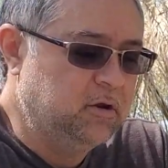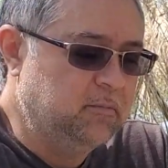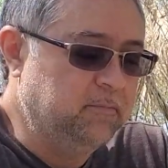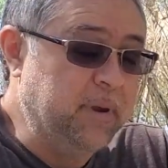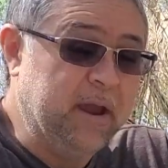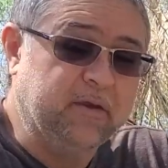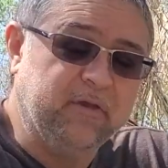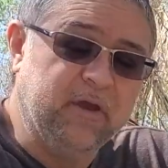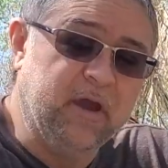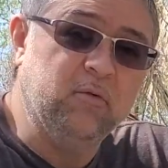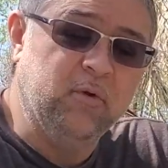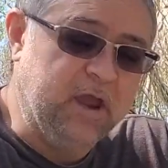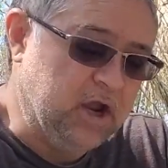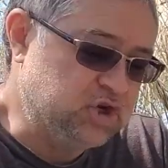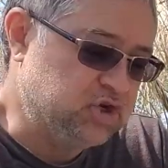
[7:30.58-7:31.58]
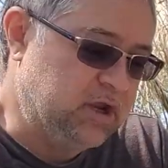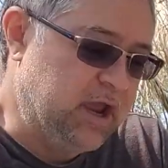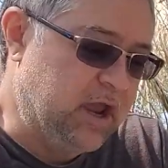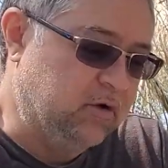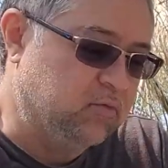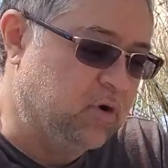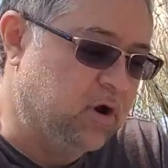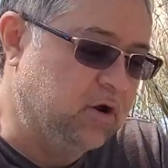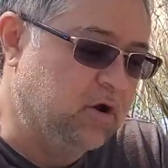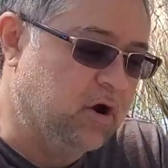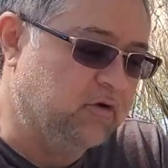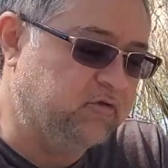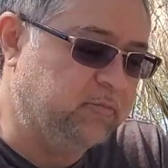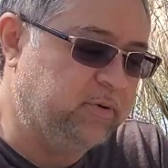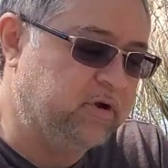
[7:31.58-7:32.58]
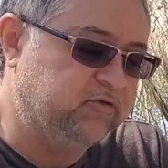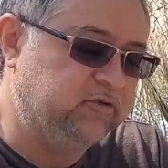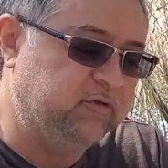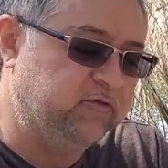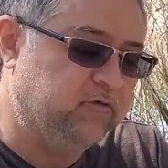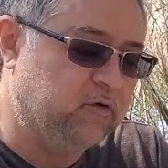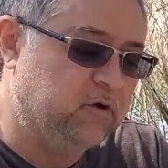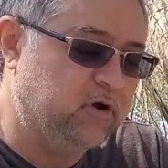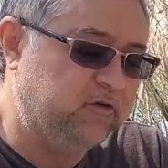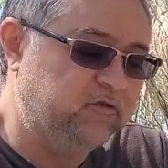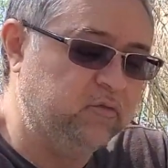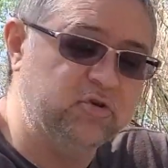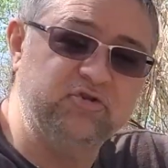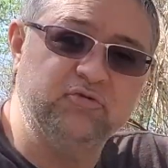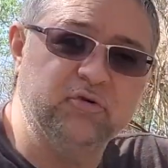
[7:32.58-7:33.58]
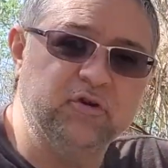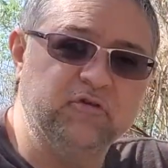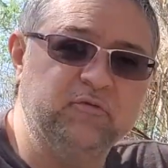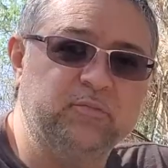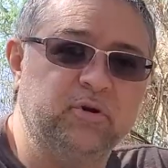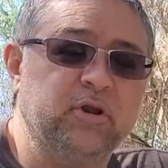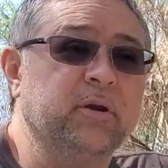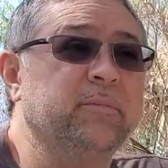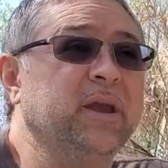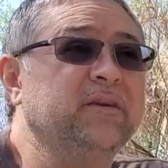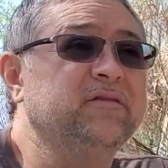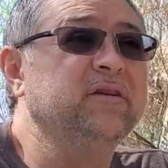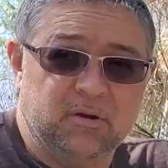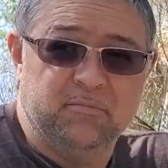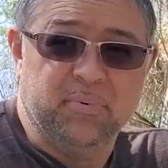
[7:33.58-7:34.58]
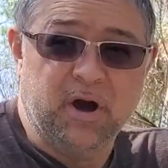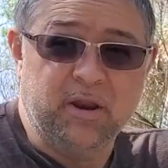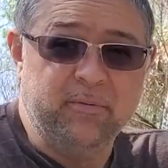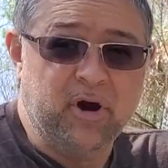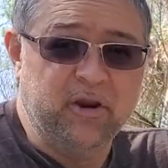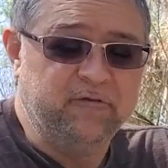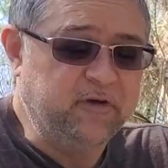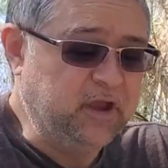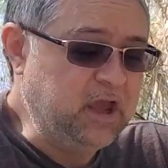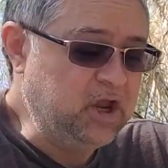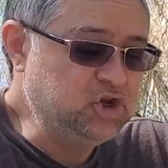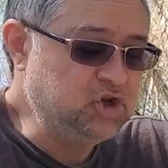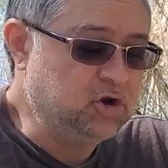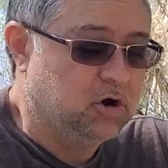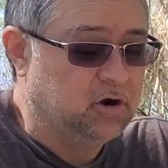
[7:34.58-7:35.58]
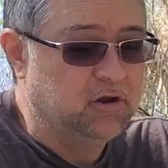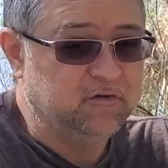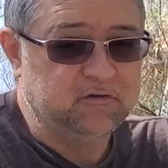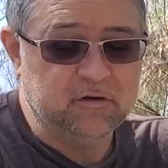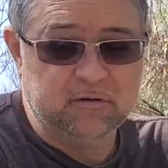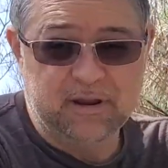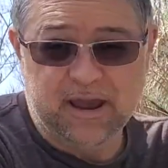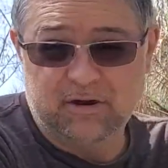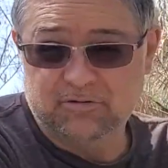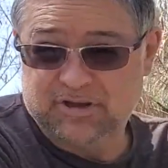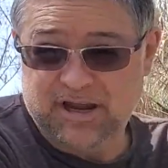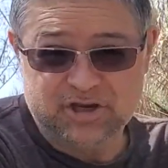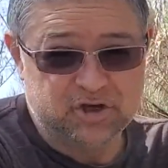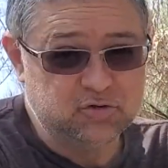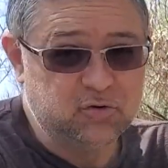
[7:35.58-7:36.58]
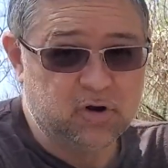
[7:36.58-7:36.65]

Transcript: Back then we actually had Ron Garza piercing for us, which was pretty amazing. Body modification artist and now tattoo